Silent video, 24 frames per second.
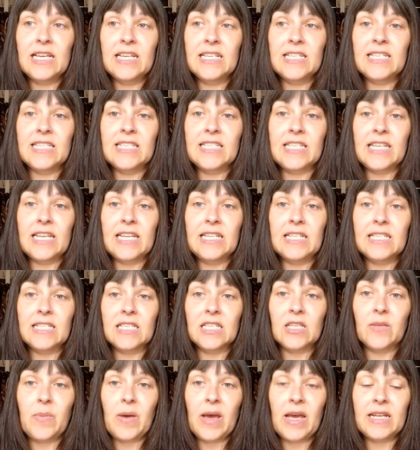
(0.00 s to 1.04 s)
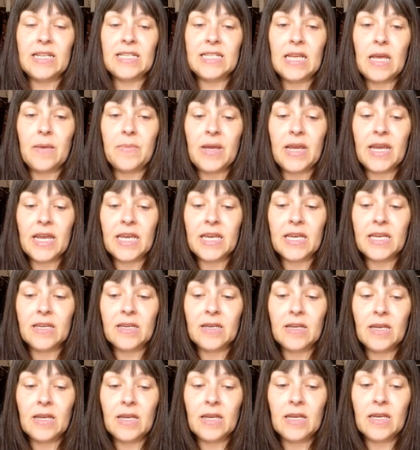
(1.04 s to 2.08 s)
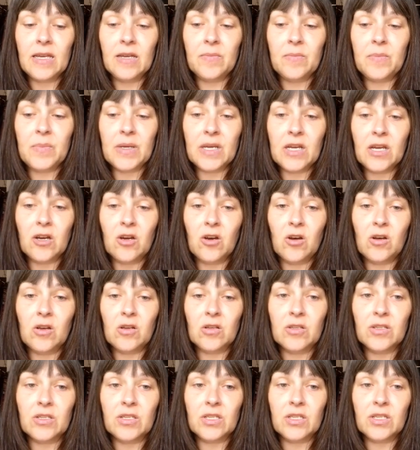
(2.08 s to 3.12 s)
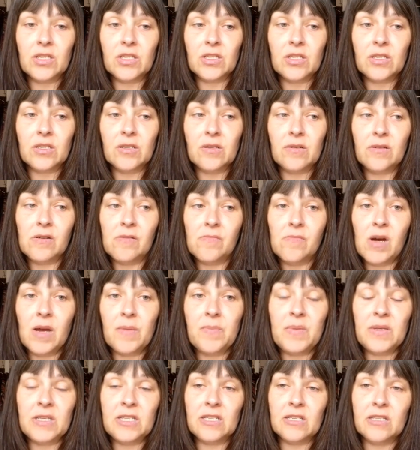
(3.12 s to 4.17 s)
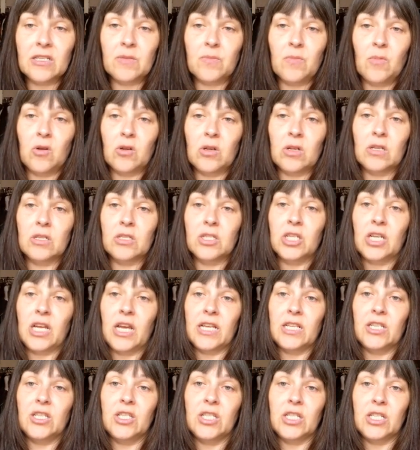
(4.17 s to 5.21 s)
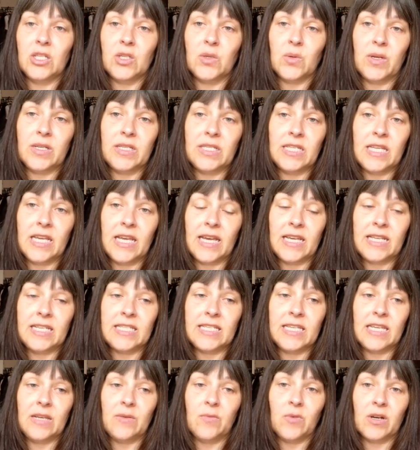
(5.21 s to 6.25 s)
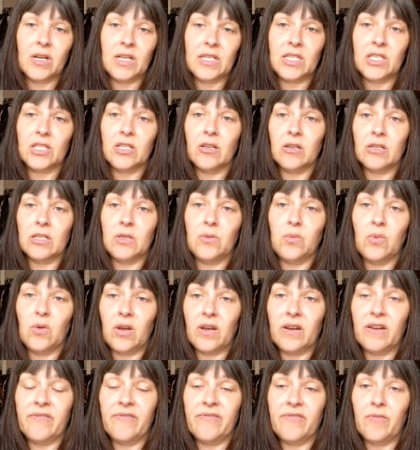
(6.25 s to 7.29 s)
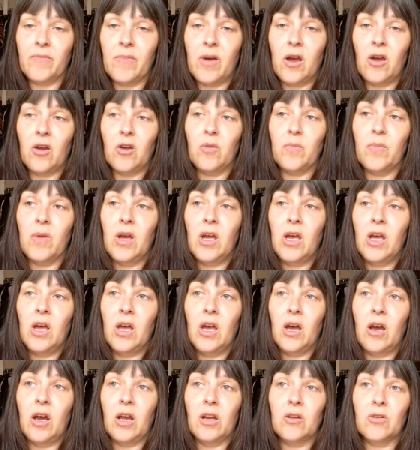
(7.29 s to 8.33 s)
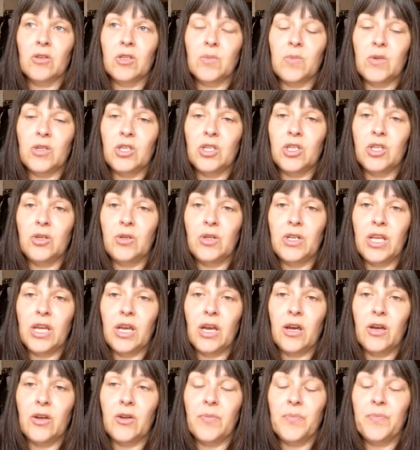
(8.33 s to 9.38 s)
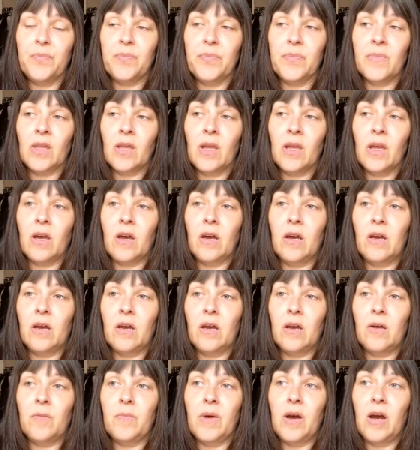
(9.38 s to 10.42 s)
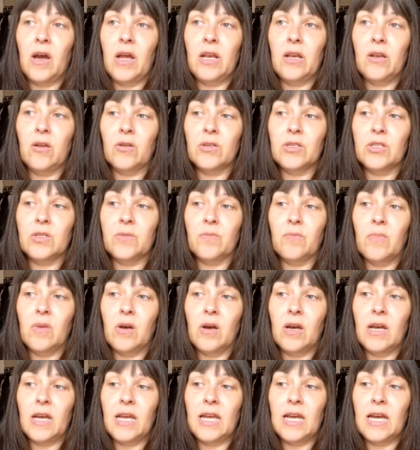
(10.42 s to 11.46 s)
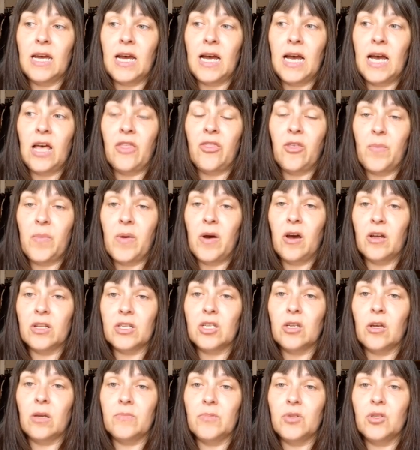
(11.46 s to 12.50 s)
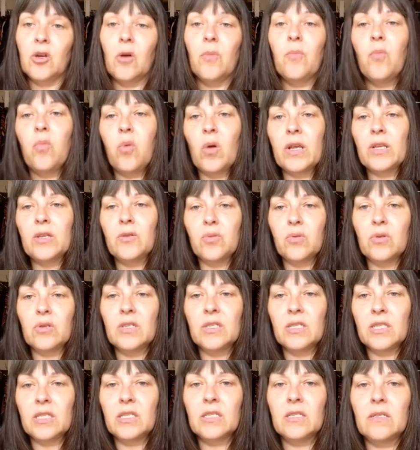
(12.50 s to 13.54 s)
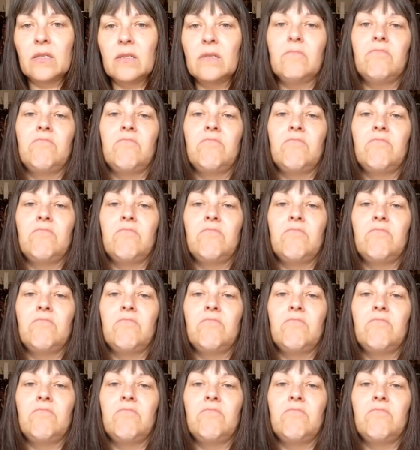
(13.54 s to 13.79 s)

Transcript: since the pandemic, because my business model changed in 2018 when I started working from home. I lost my studio, I lost my other part-time job, which was